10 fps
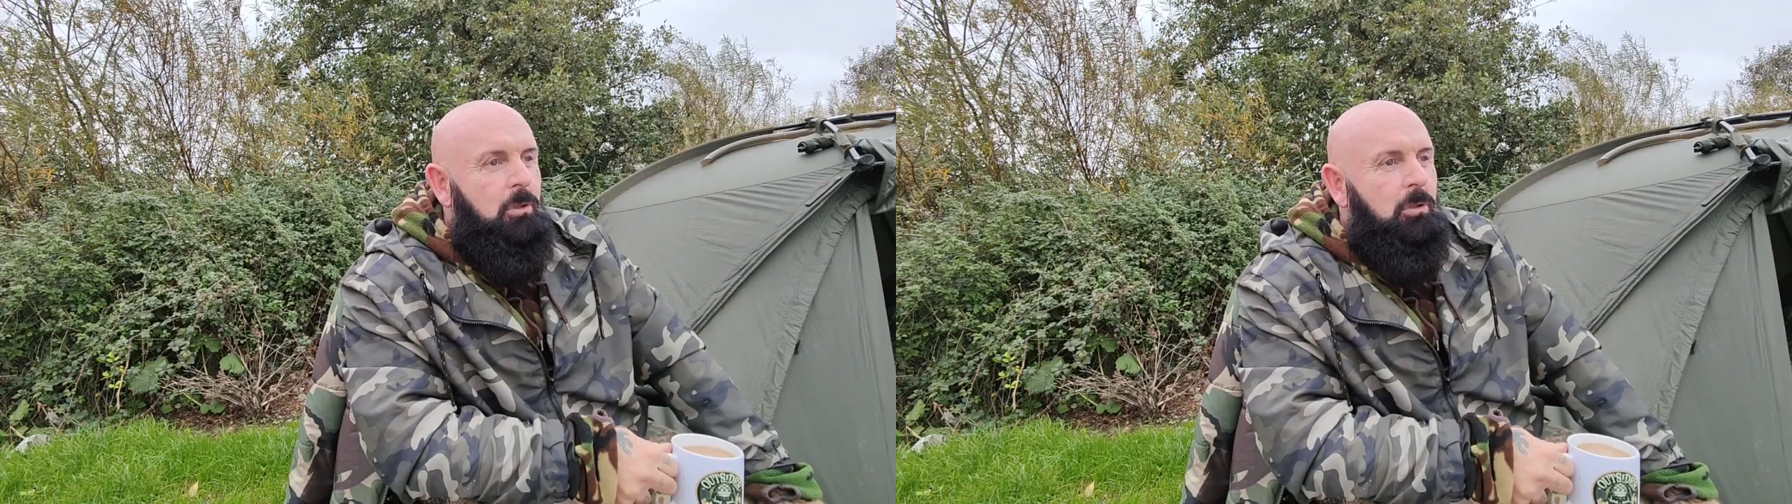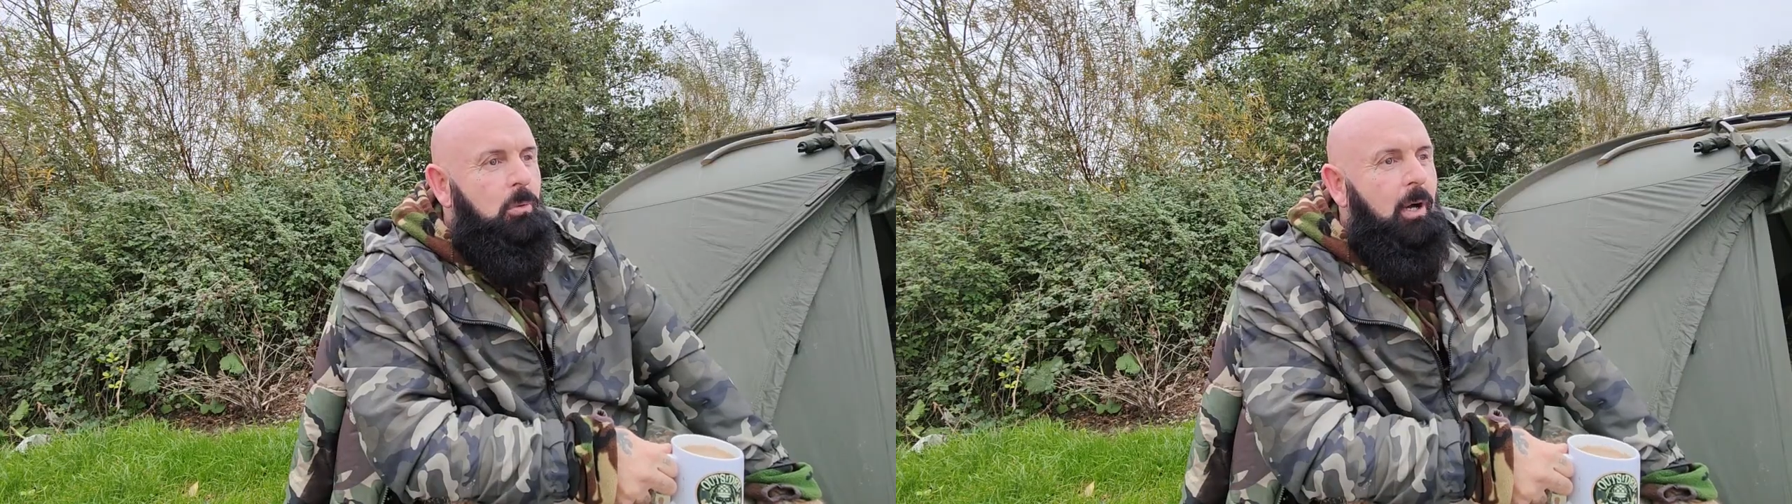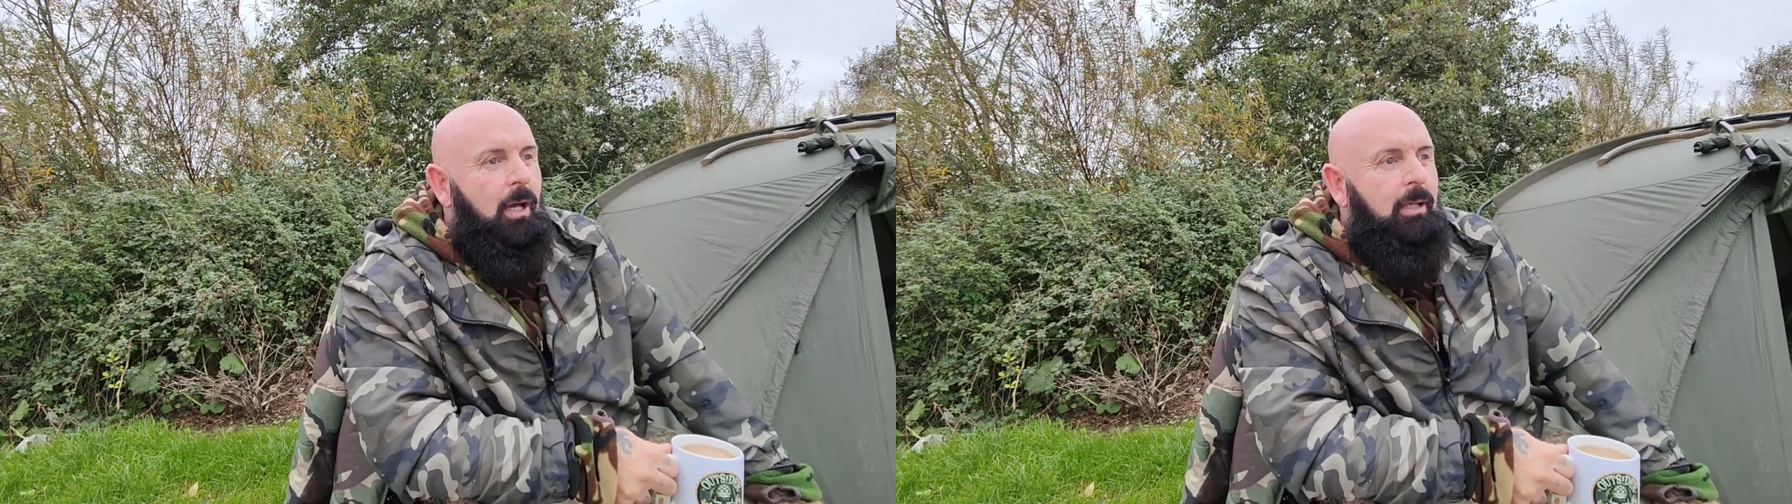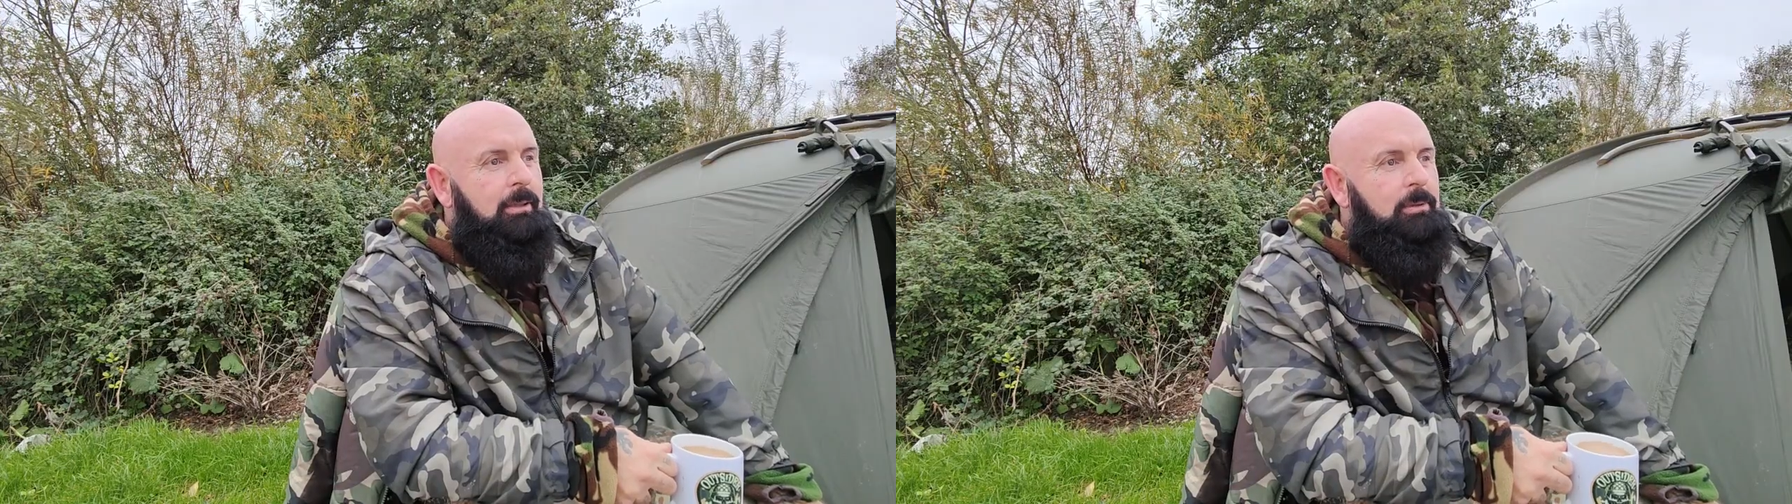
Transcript: you can do that.